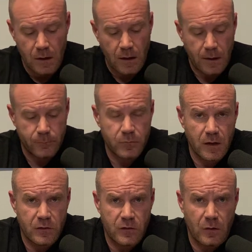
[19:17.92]

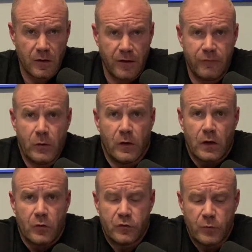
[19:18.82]
And so if you want to
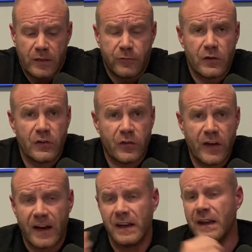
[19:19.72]
go strength versus
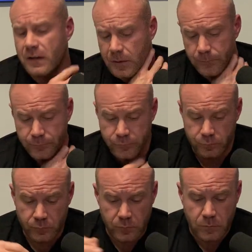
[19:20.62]
technique,
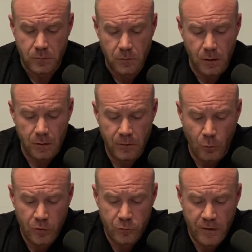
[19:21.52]
the
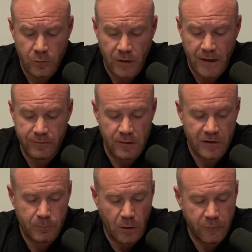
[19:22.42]
more strength you have, the
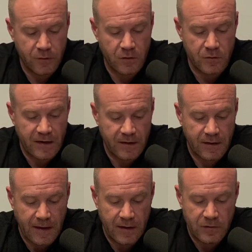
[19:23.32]
less perfect your
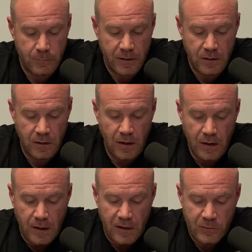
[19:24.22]
technique has to be.
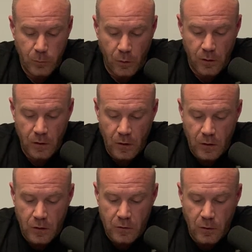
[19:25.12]
In sport,
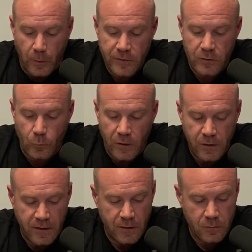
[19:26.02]
you're always in
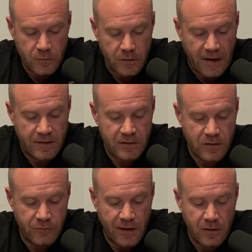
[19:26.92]
weird angles and
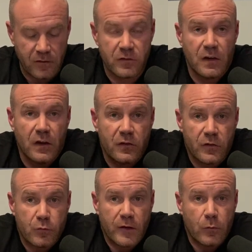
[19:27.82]
disadvantages. So
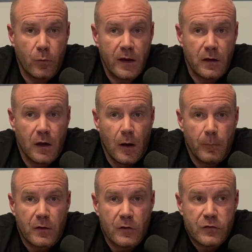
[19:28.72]
strength will win
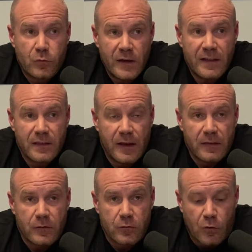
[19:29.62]
because strength,
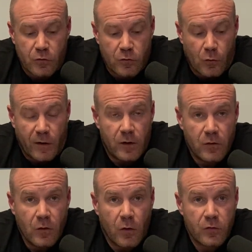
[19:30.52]
the greater
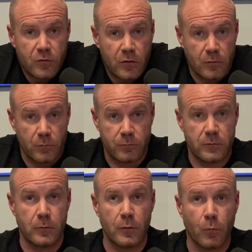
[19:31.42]
you are,
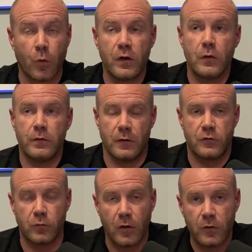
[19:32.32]
the
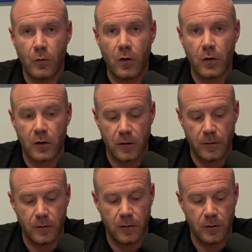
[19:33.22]
stronger you are,
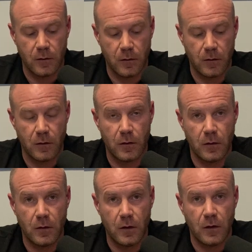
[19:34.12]

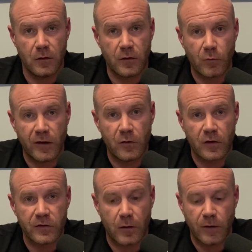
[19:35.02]
the greater your
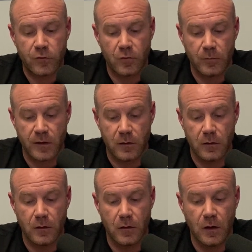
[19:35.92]
acceleration will be.
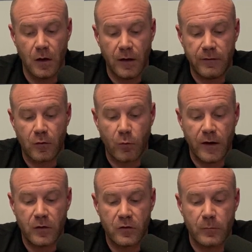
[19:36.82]
And the
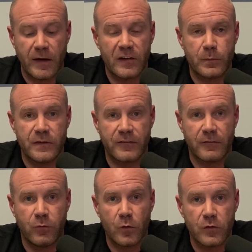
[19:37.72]
greater your mass specific
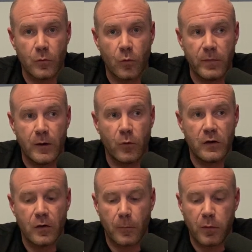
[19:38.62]
force will be, where
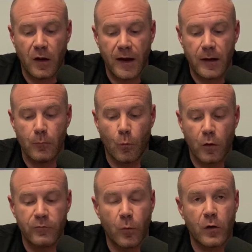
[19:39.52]
you're applying
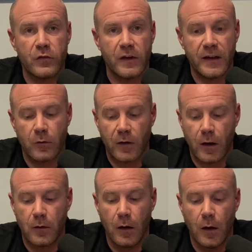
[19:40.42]
more force in the
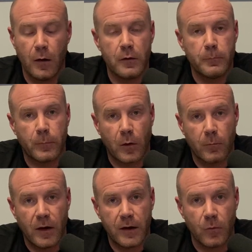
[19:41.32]
ground per
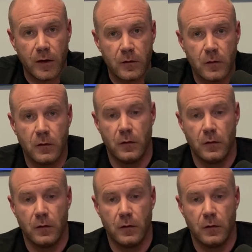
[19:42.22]
body weight.